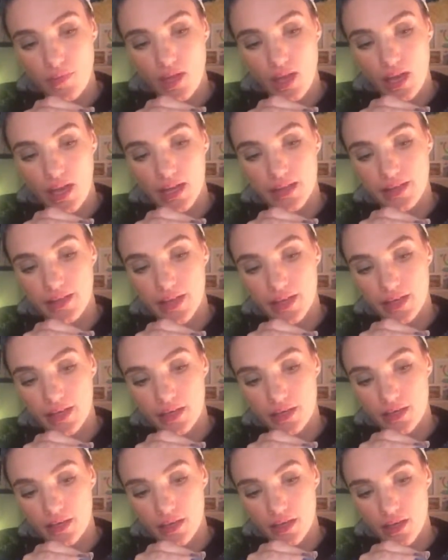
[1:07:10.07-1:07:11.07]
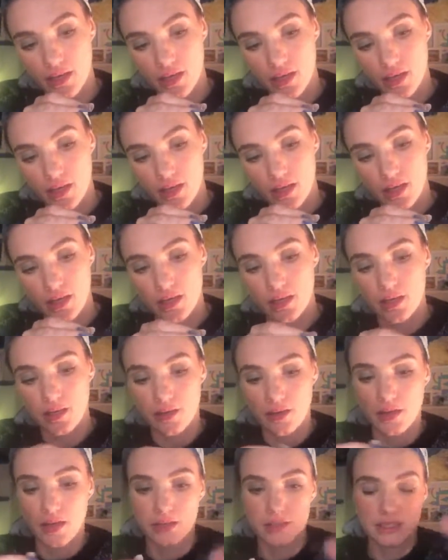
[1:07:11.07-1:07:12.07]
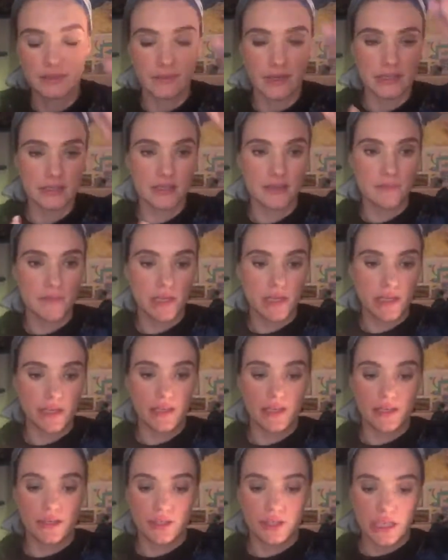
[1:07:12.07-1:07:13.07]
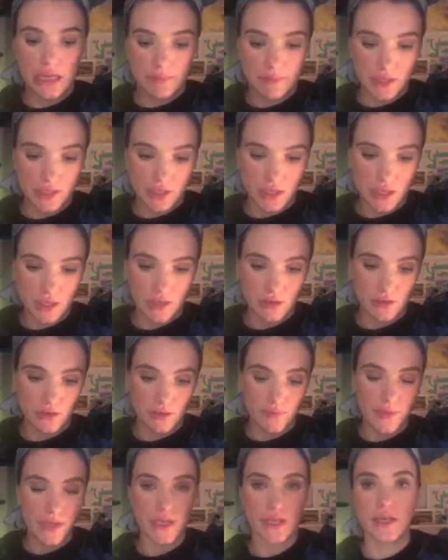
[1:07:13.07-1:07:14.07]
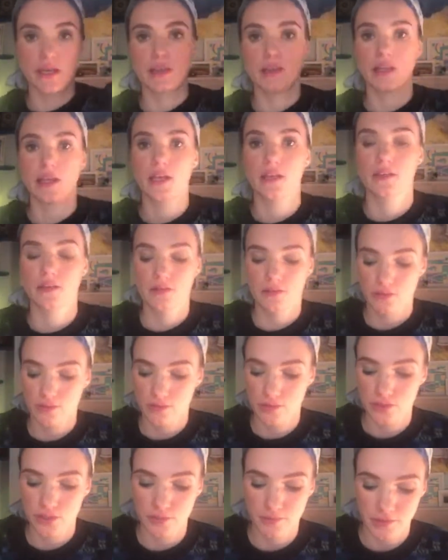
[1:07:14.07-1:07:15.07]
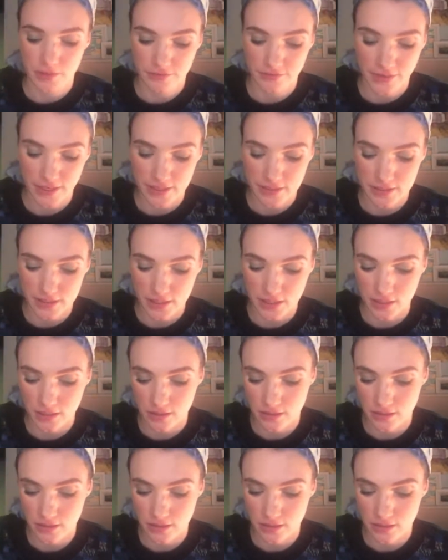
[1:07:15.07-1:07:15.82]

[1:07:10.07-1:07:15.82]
and then customize it, make it like shabby chic or make it like super fancy,